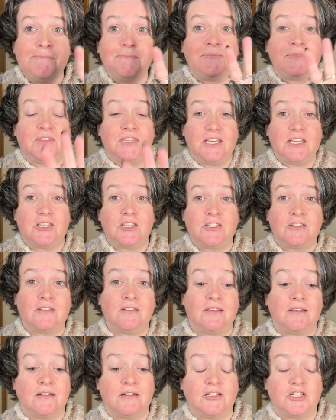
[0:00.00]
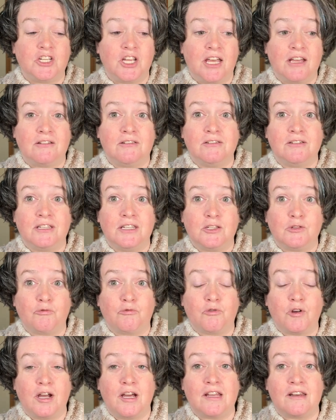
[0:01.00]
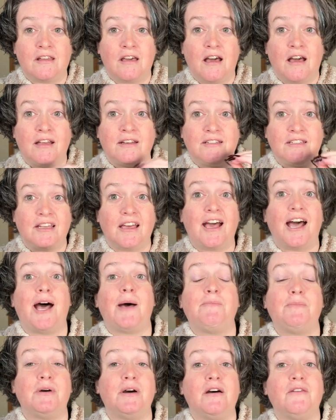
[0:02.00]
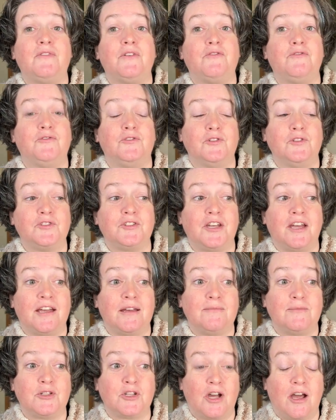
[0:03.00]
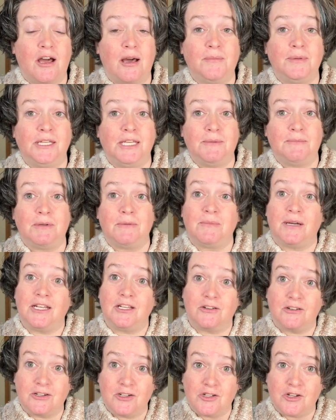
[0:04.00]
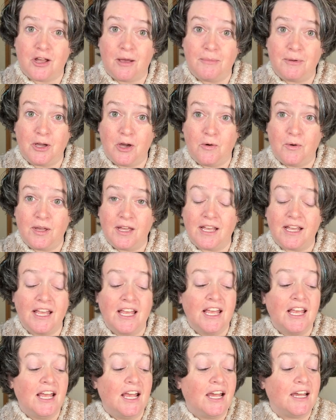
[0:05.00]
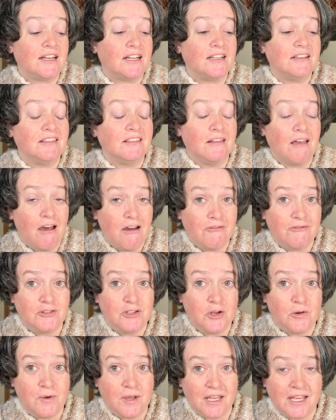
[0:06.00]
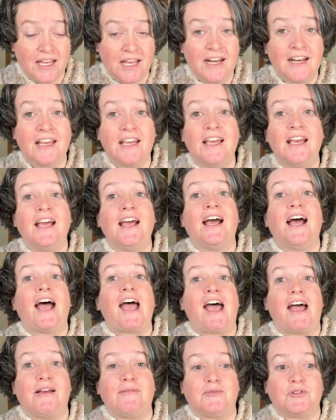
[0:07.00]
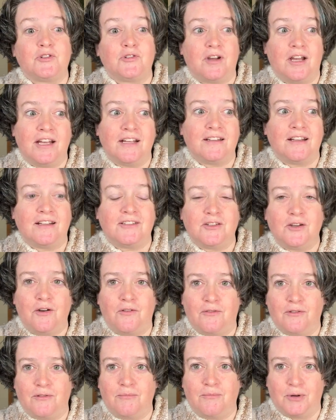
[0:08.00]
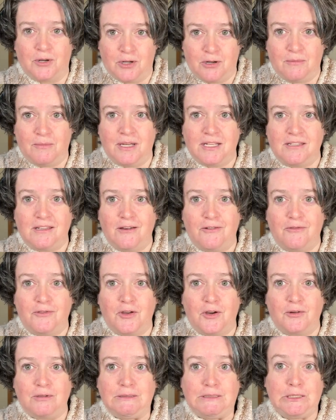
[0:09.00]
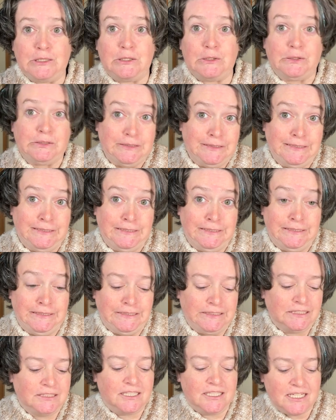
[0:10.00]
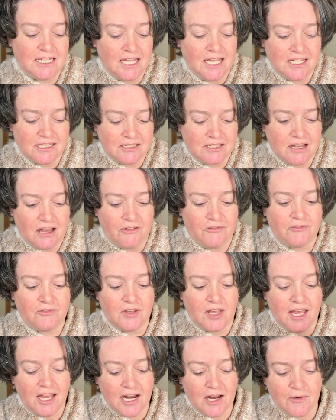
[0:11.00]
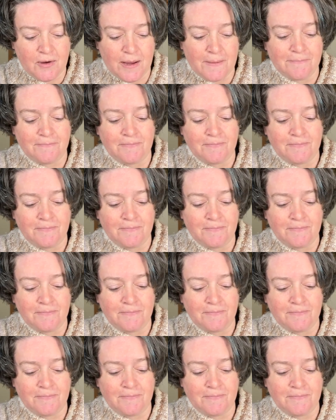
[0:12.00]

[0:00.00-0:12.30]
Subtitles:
This channel is run on top of a full-time job, keeping my yarn shop going, and I love doing it. I'm trying not to overburden myself though, so it's tough. Anyway,